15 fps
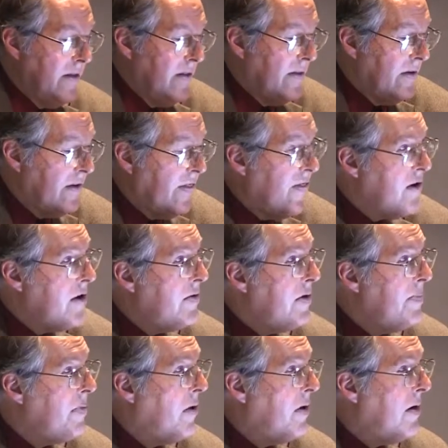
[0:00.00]
The 3rd
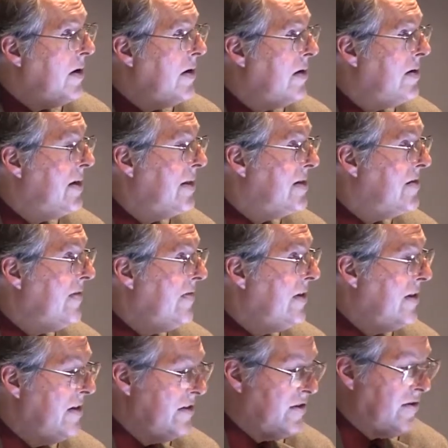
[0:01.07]
report, known
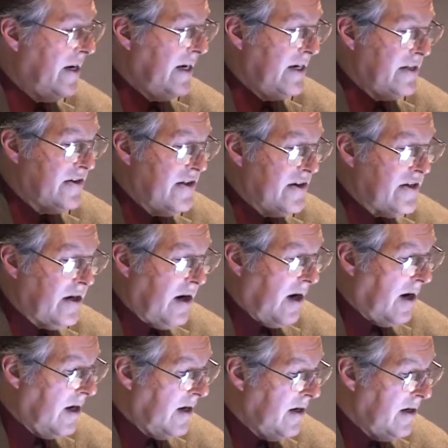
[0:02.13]
in the trade as the
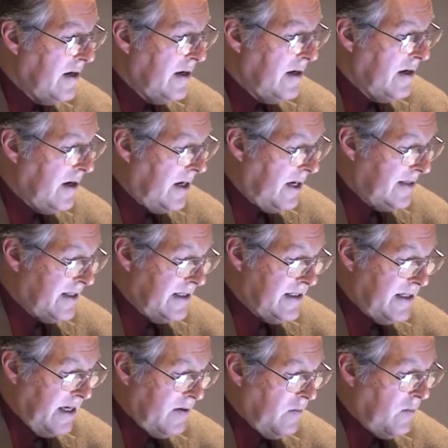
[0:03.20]
TAR, as I
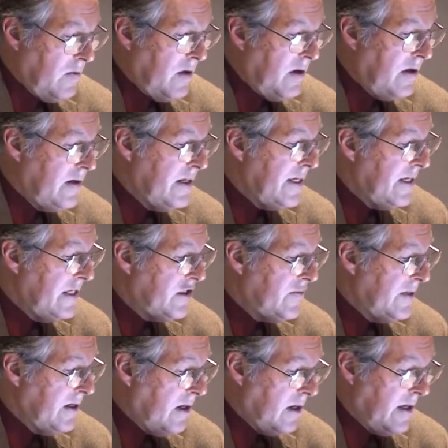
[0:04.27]
said, is
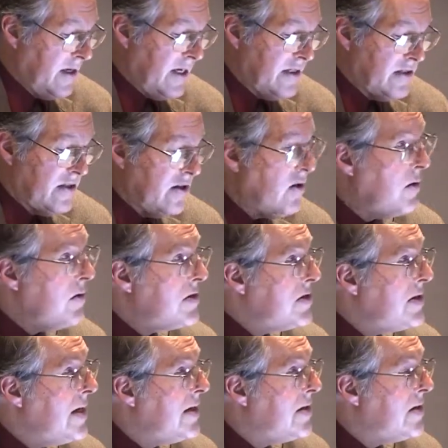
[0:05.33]
regarded as the gold
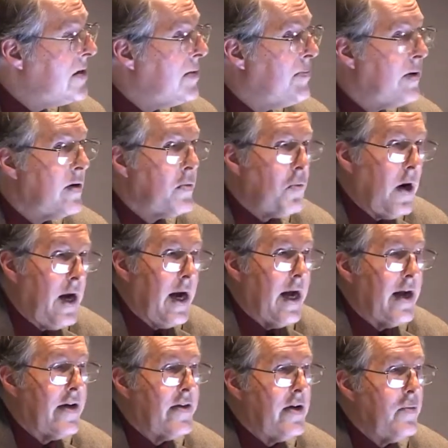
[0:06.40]
standard. But
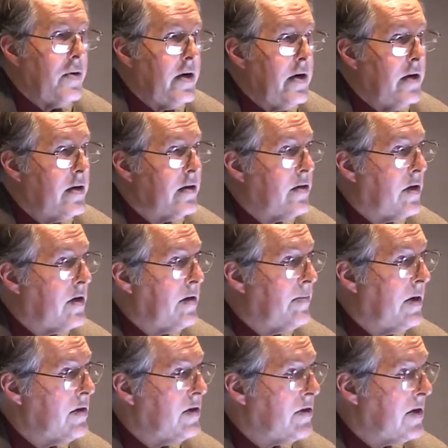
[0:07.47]
why? I think we're here to talk
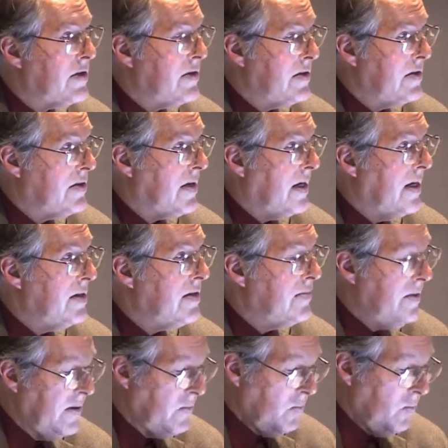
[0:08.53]
about trust in science,
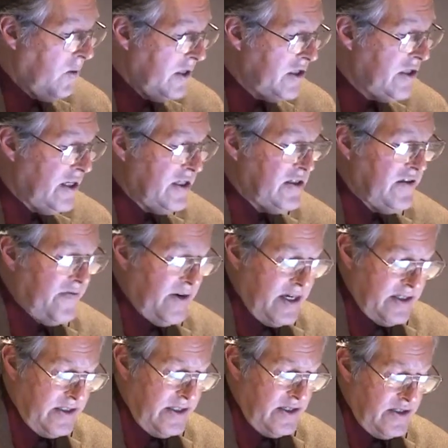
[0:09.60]
and what
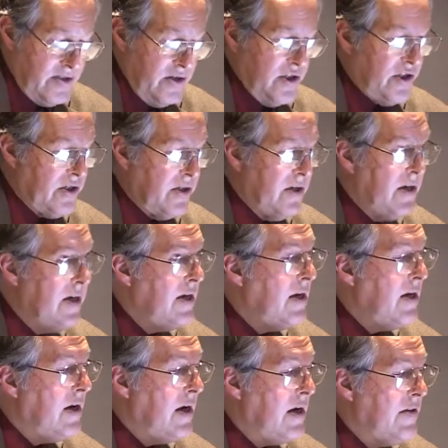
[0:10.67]
justifies the assertion
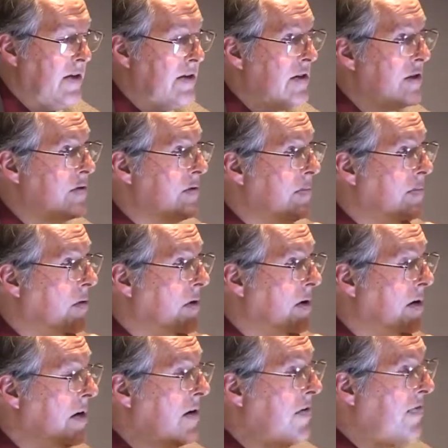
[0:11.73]
that this
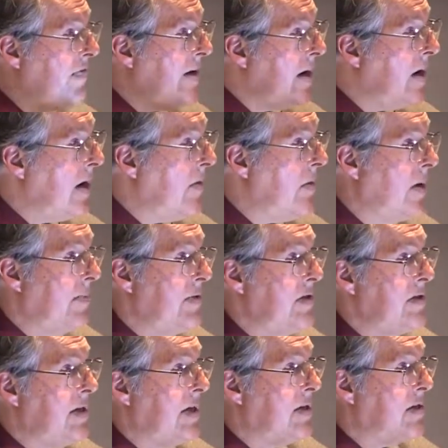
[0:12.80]
report fairly
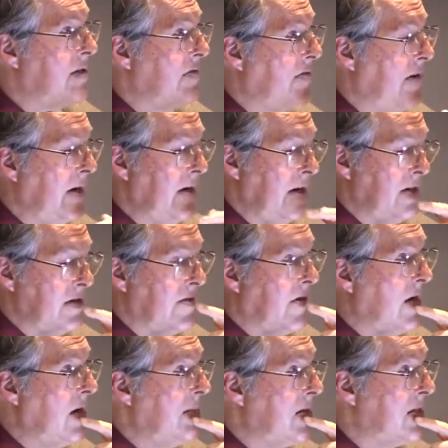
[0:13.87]
represents the findings of
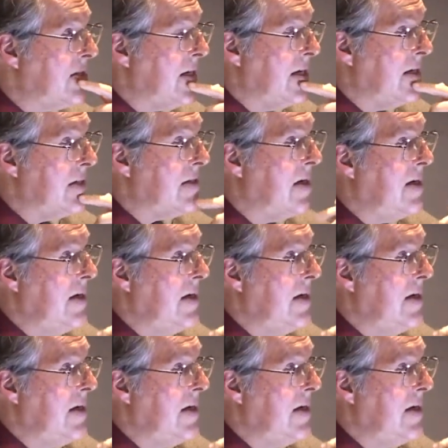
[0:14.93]
climate science